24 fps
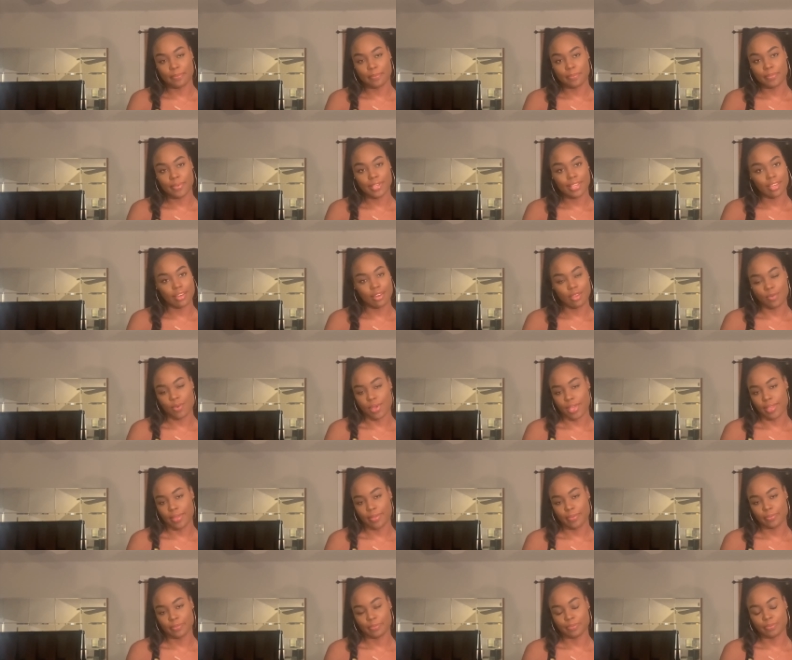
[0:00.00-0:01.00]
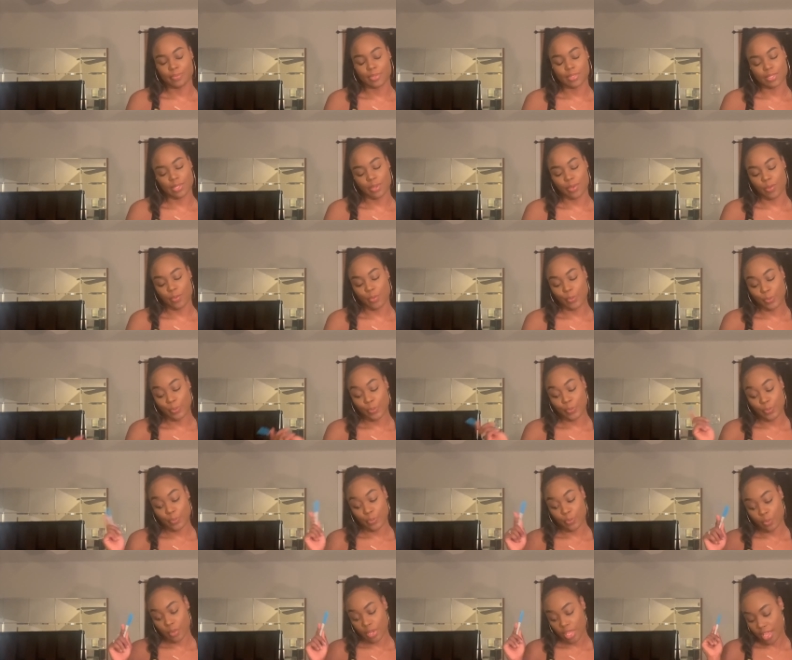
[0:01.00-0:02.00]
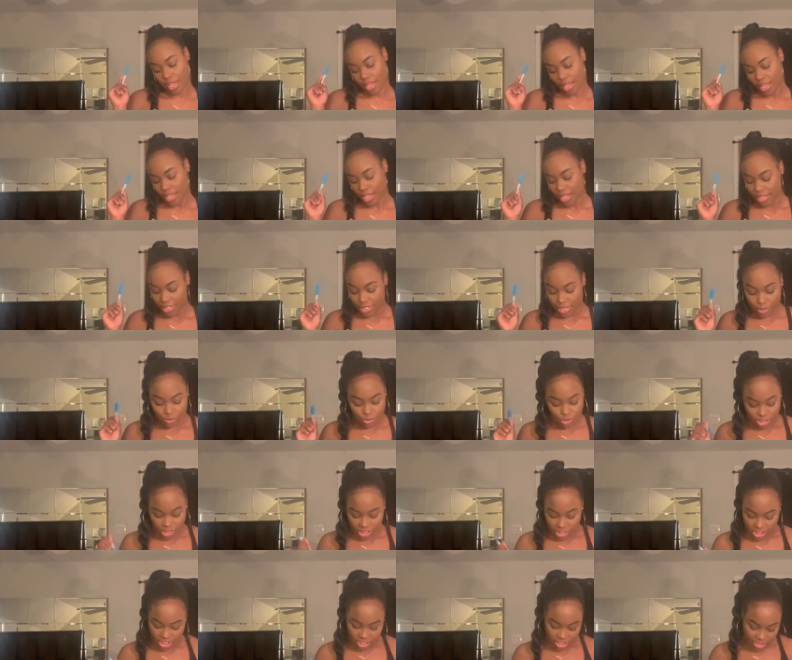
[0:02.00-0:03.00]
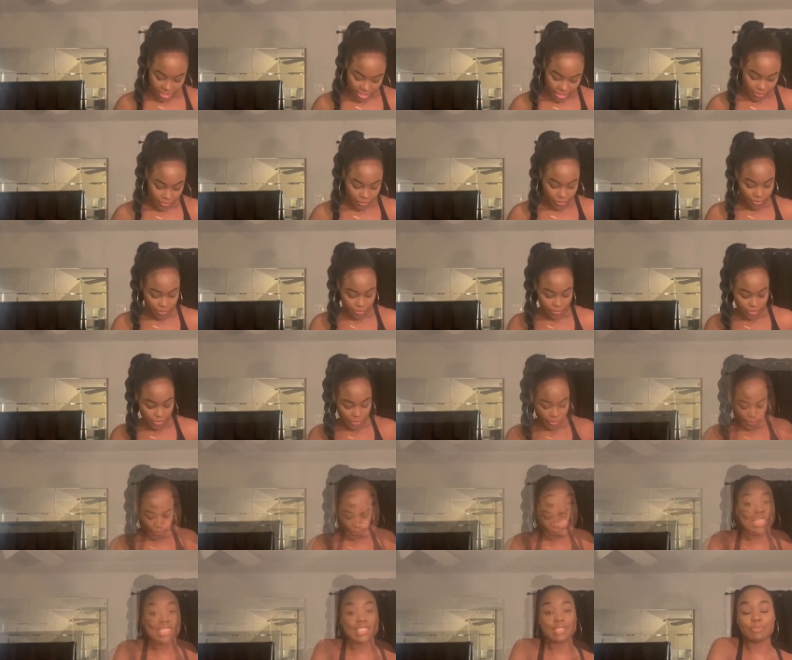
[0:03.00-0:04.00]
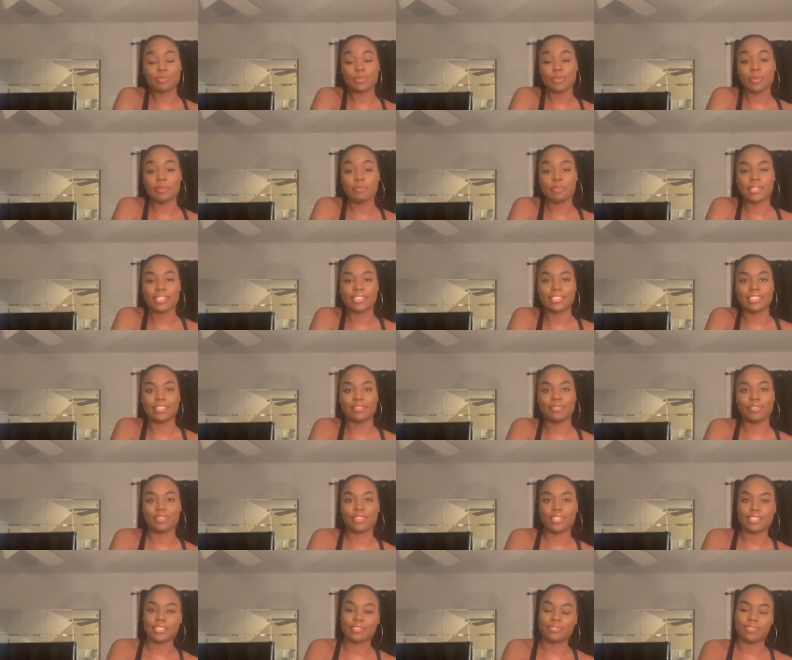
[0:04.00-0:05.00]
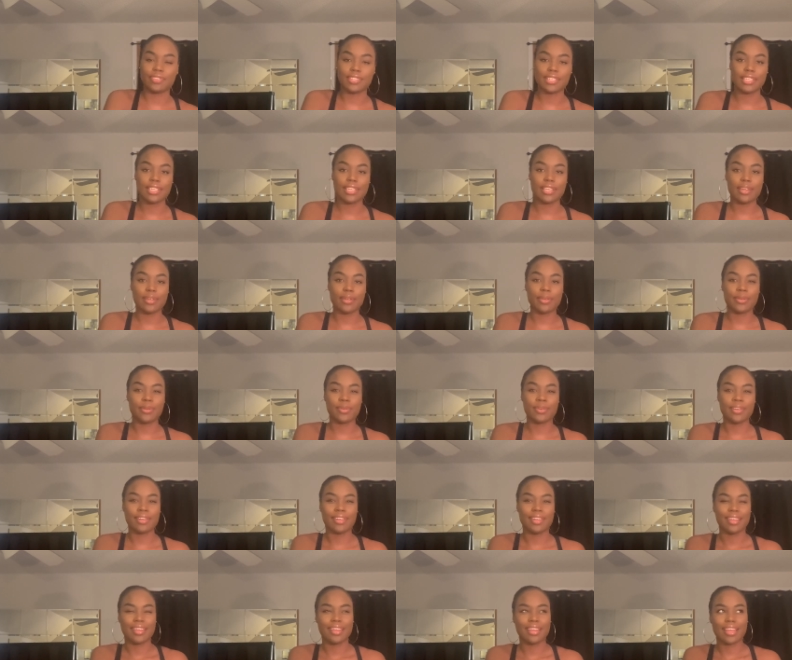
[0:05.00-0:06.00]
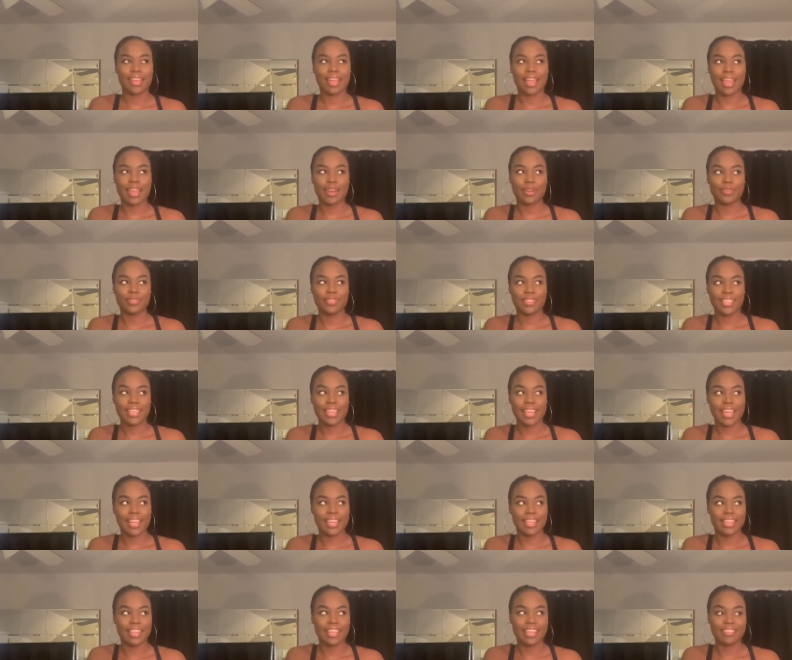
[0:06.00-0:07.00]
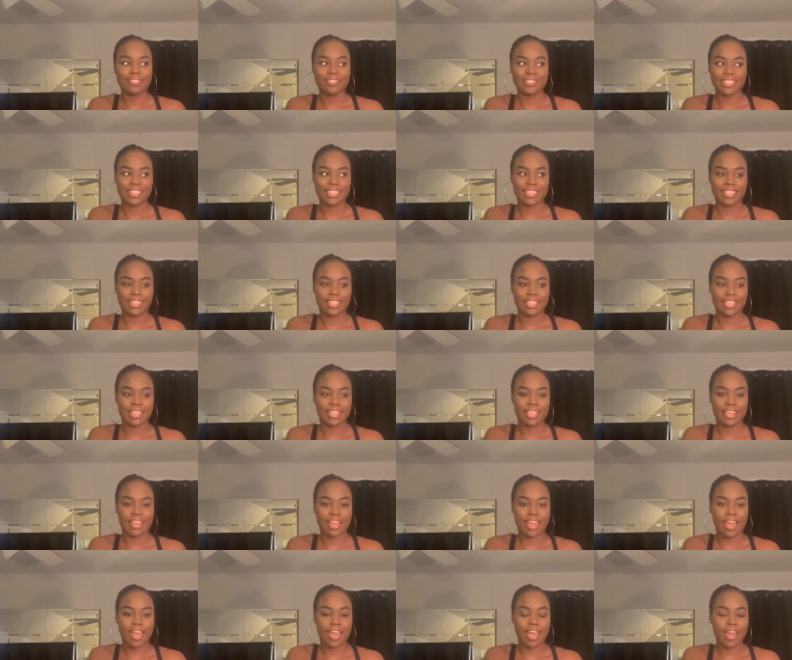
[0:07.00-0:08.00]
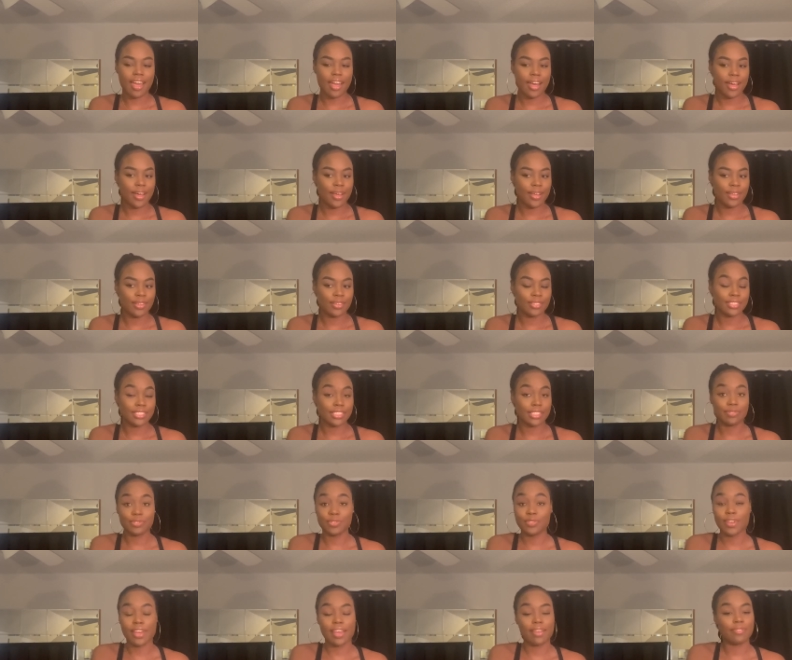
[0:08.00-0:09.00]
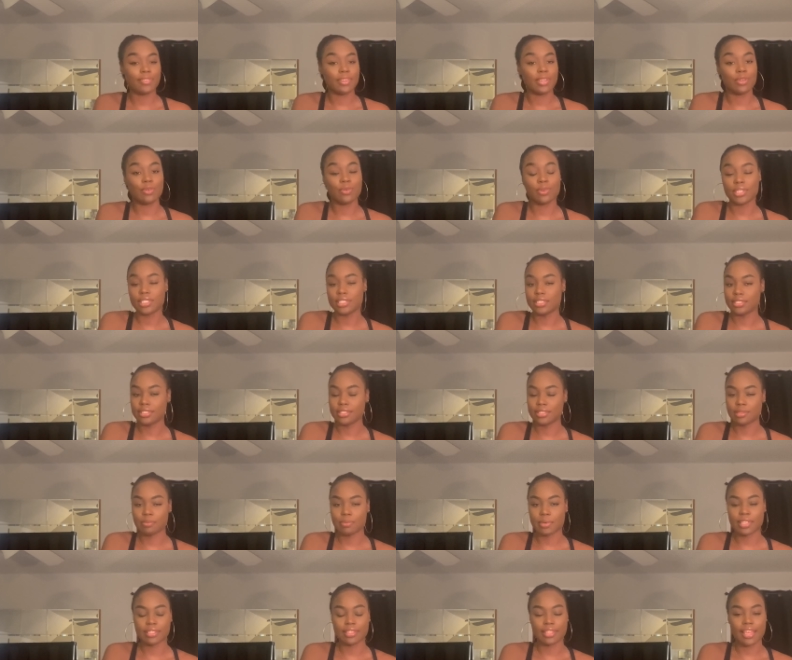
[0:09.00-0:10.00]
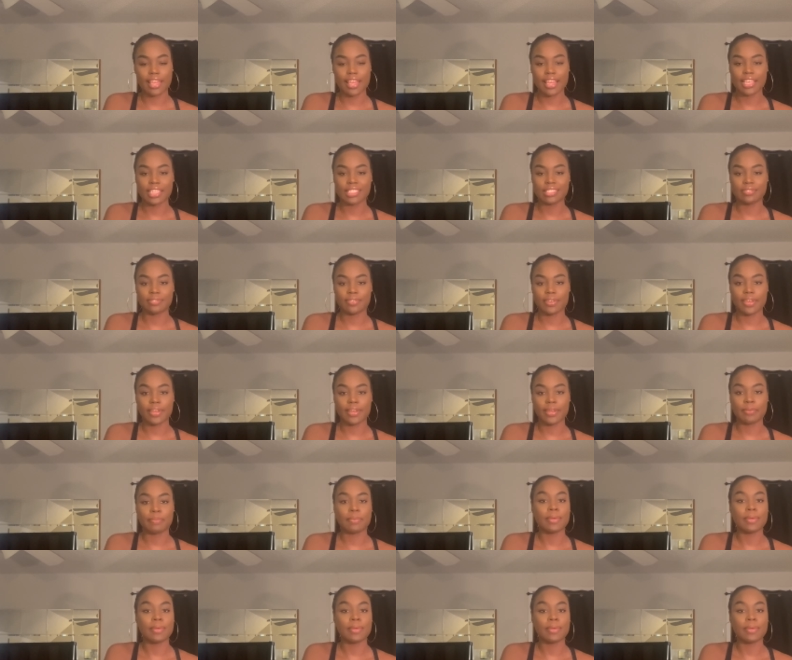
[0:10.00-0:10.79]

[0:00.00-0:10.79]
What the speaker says: anyway. So don't cheat yourself. Yeah, that's pretty much it for this video. I don't think I left anything out. If you have any questions about the Asvab,